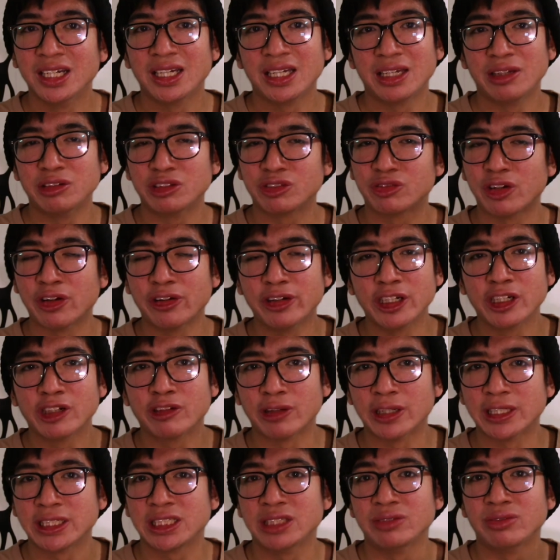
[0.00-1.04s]
He was very
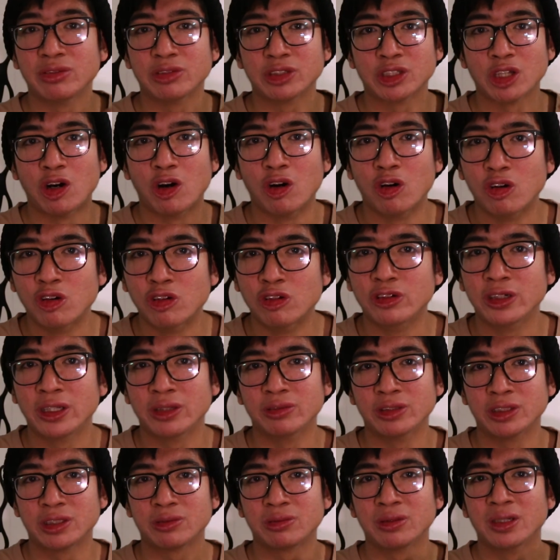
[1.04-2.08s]
aggressive. He was old. He
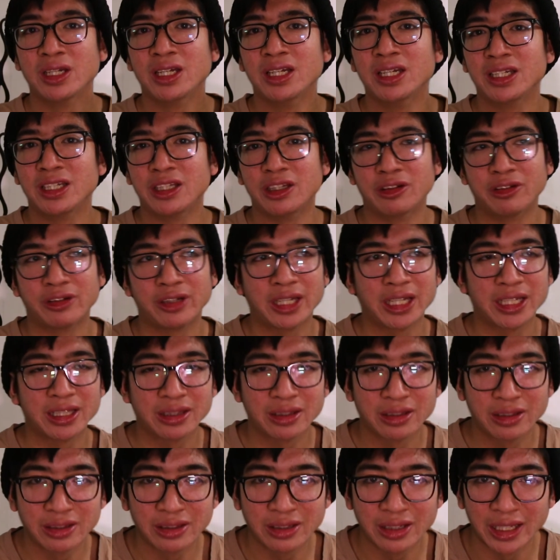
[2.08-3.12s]
was,
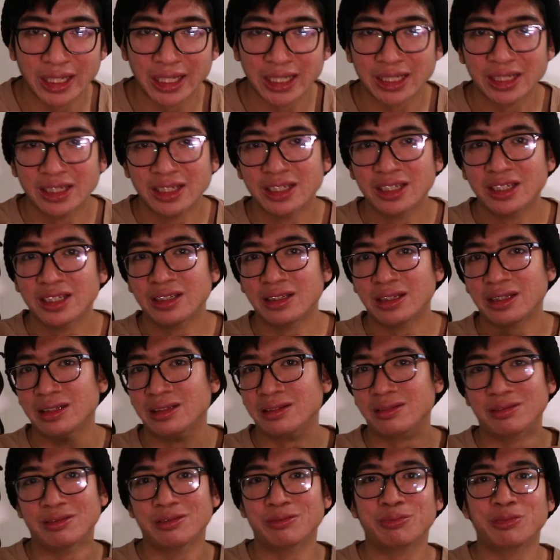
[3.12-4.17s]
getting like
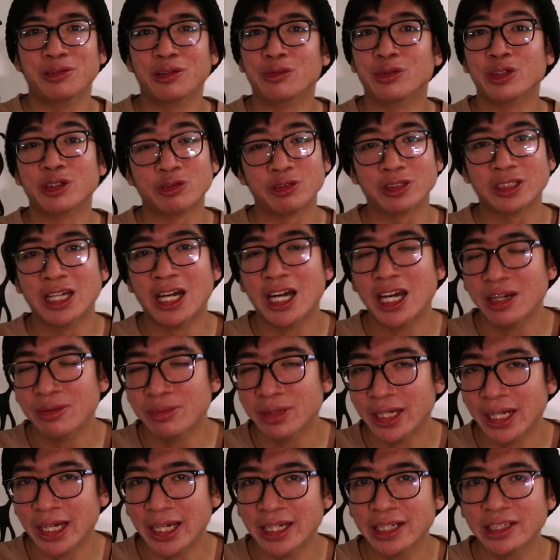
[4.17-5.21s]
pretty much
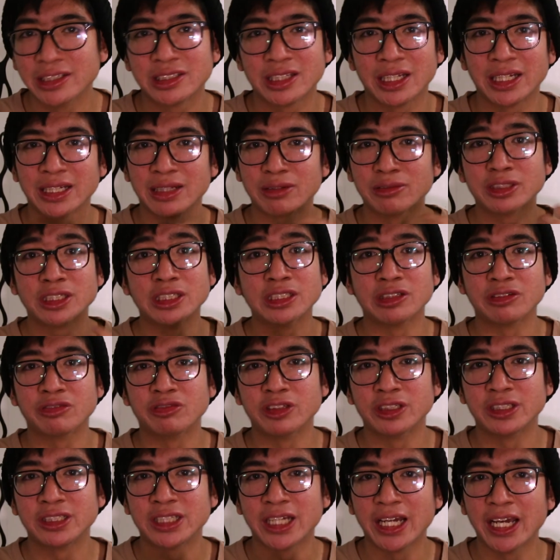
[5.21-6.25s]
retirement age. Like that was a
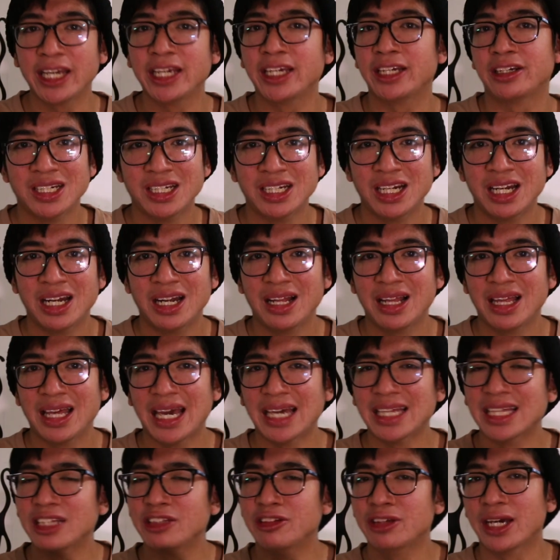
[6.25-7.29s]
different take.
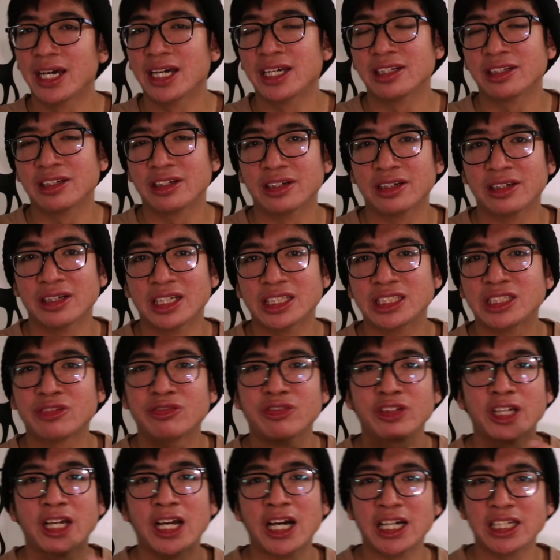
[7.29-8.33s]
And you had a
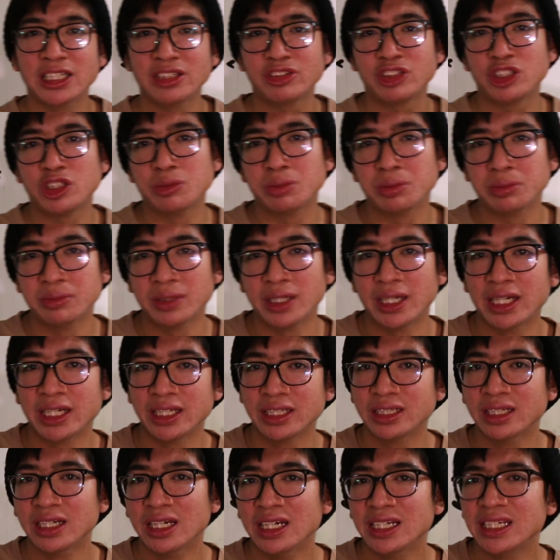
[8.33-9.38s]
different kind of
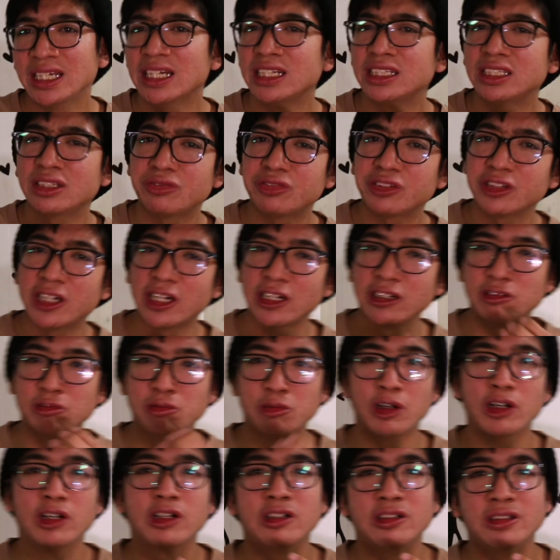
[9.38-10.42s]
Superman. You had a different kind of
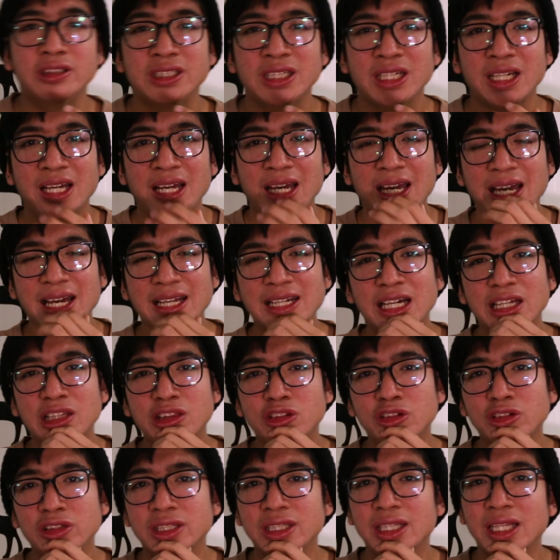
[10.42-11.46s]
world. And I
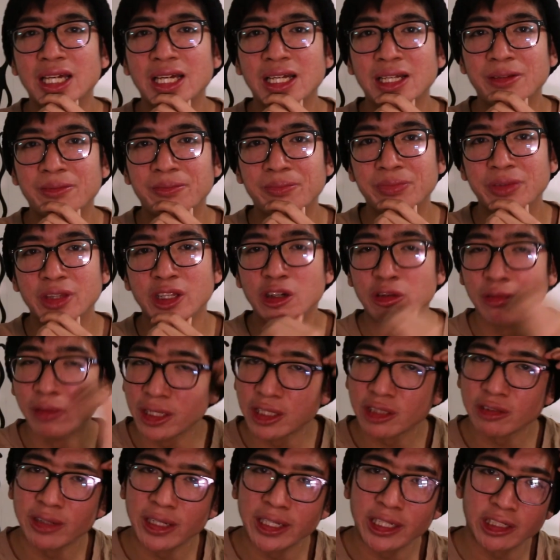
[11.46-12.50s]
thought that,
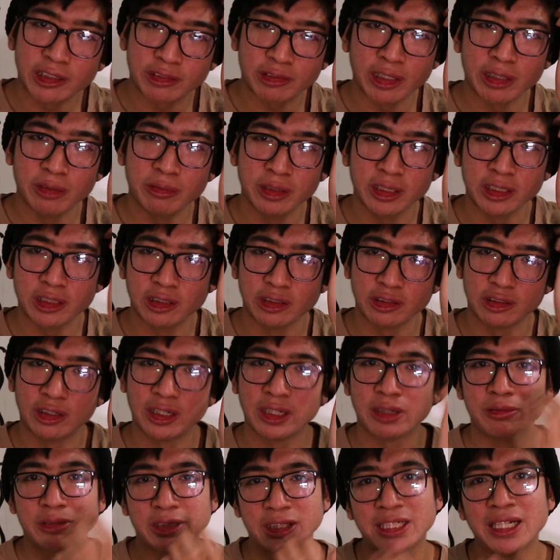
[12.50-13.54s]
whether I agreed with it or not,
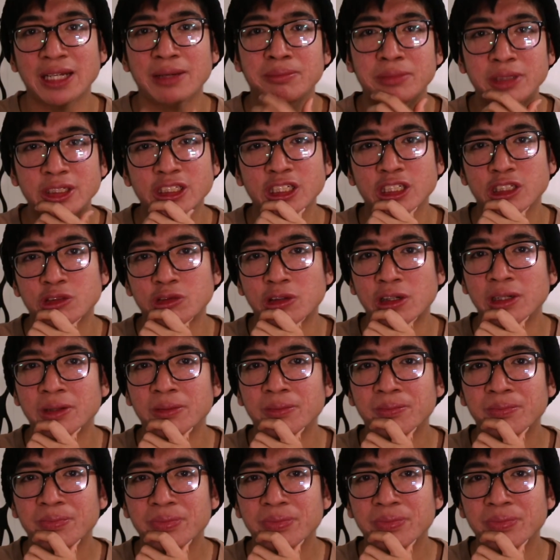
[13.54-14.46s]
it was an ambitious one.